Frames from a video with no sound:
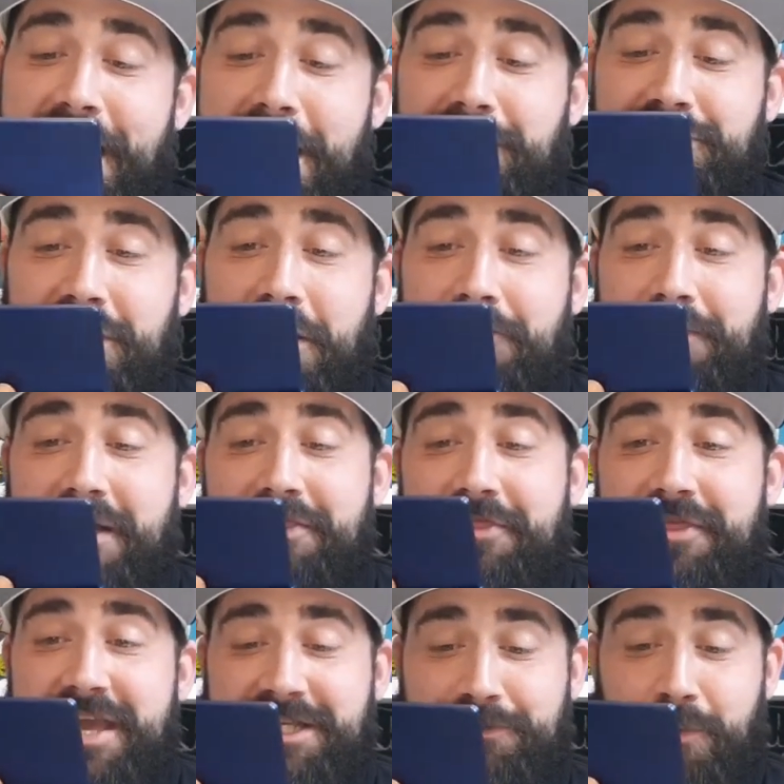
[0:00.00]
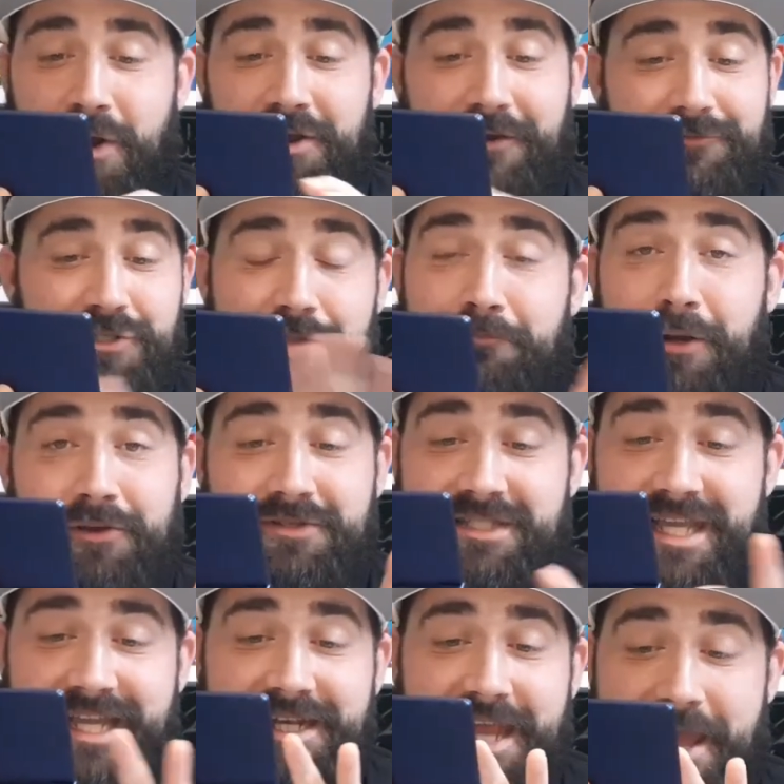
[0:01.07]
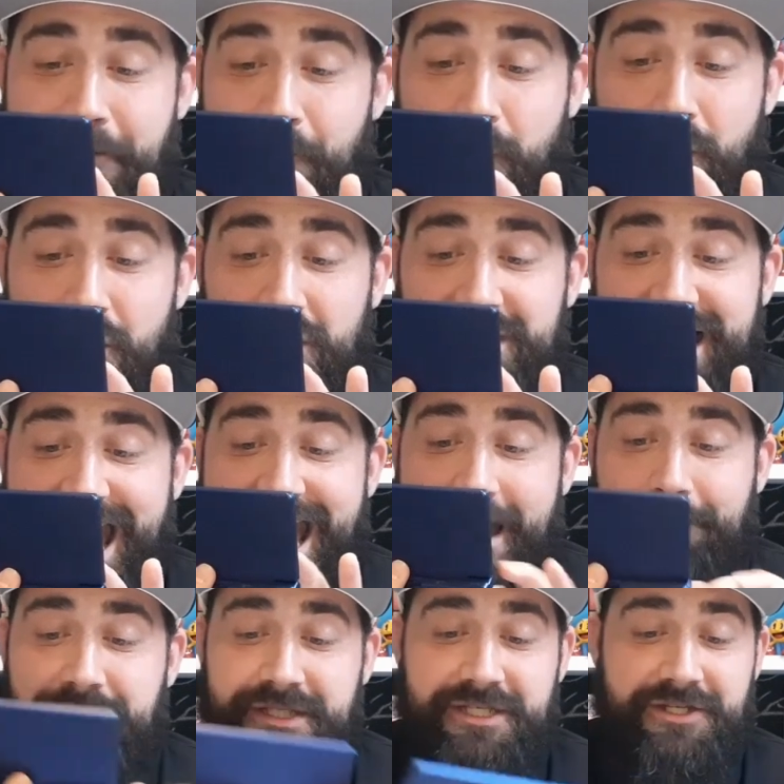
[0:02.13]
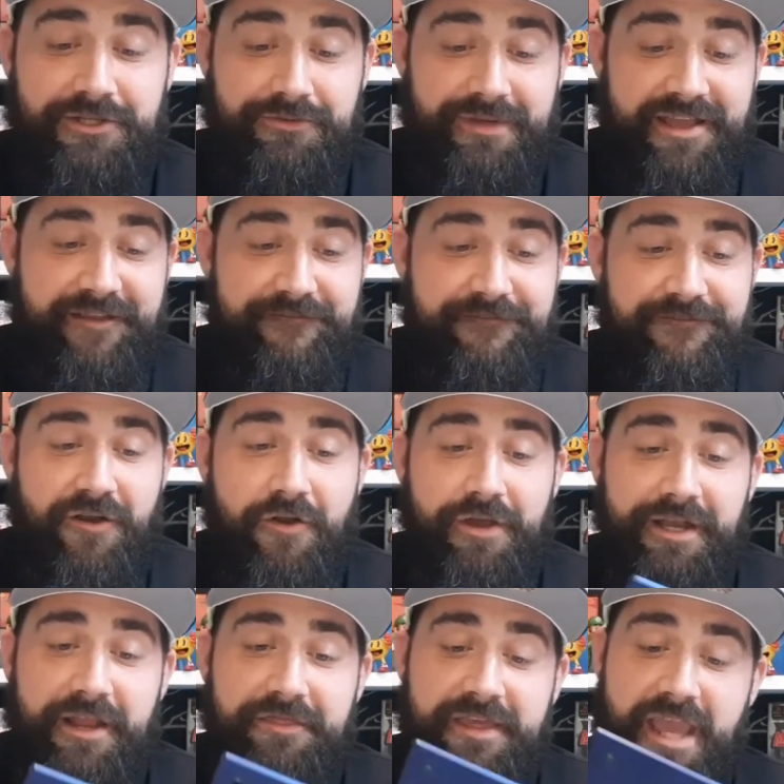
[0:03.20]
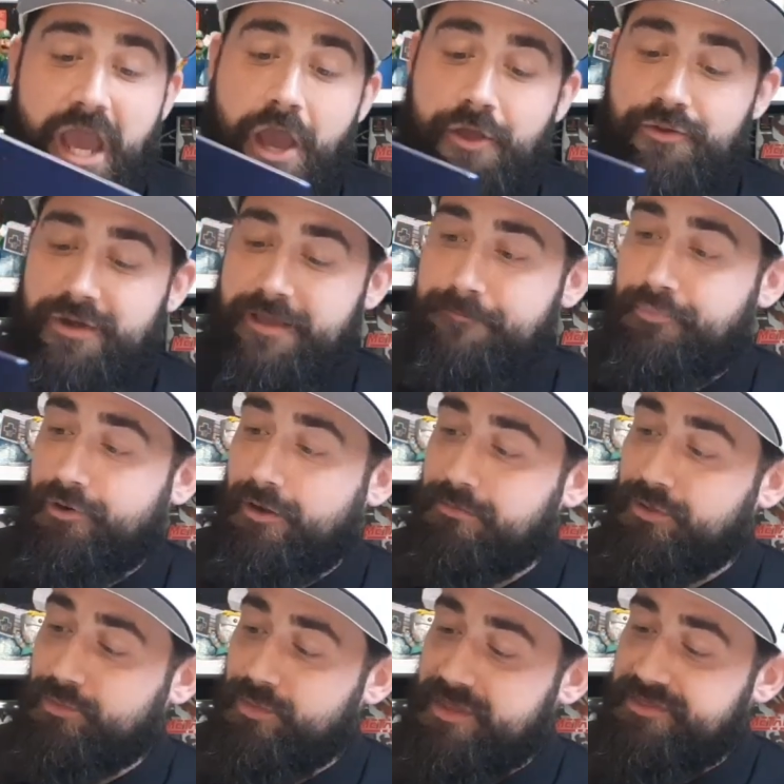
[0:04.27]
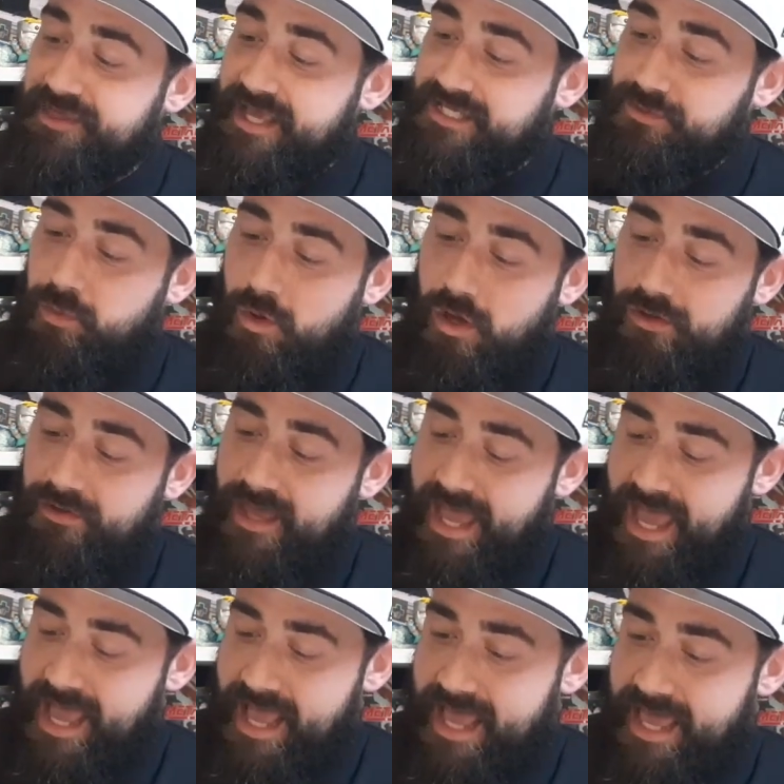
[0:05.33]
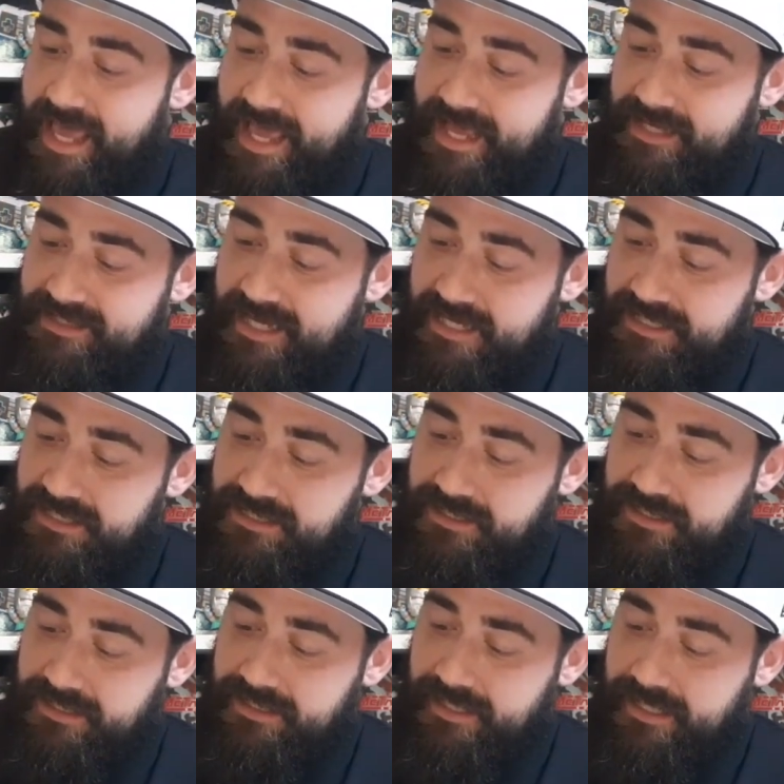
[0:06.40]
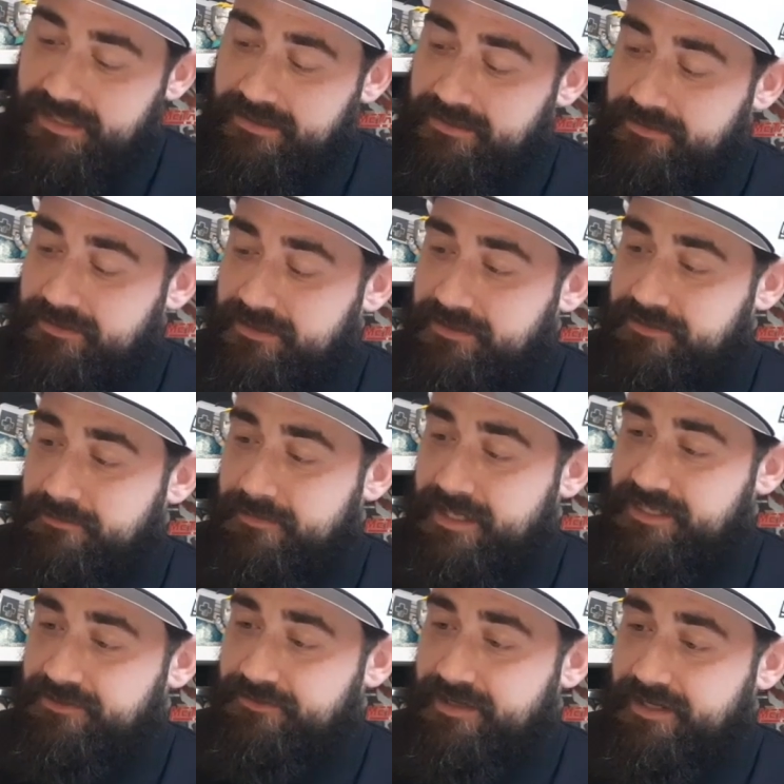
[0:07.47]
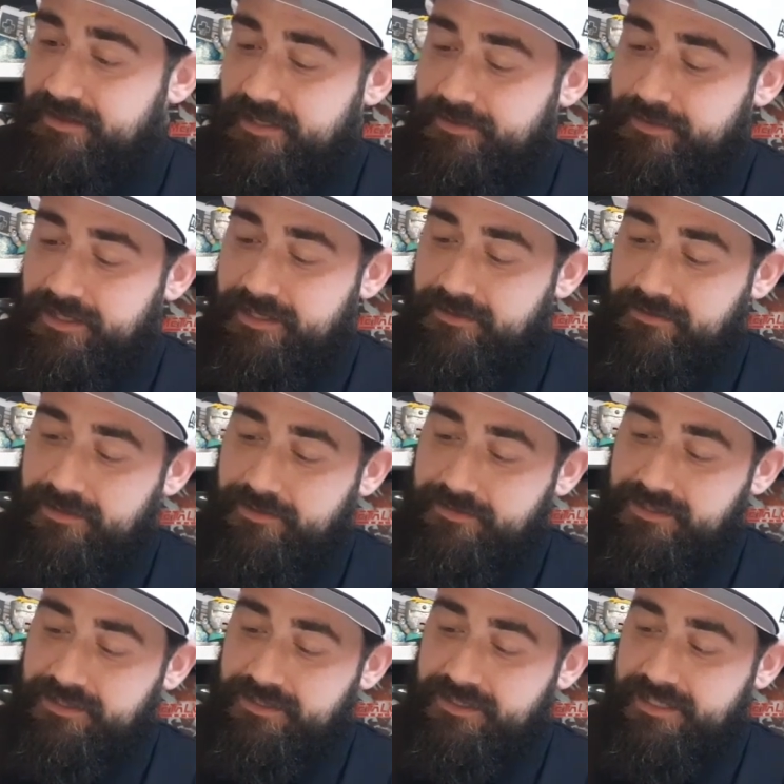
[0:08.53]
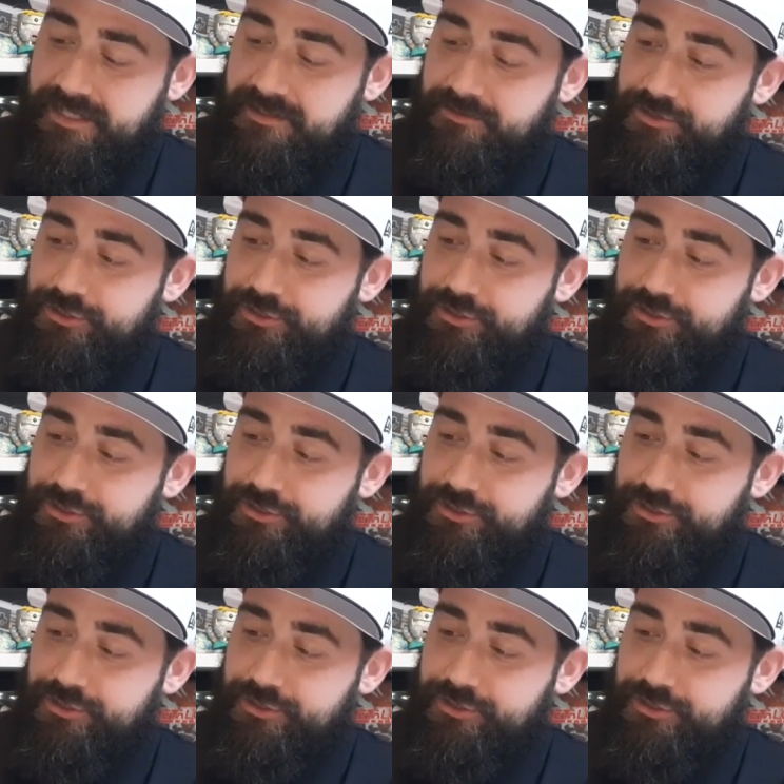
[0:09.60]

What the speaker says: So this one I've just plugged in, it works absolutely fine. The only problem with this one is, how do you turn it down so it doesn't mess around? There we go. Can we turn it down?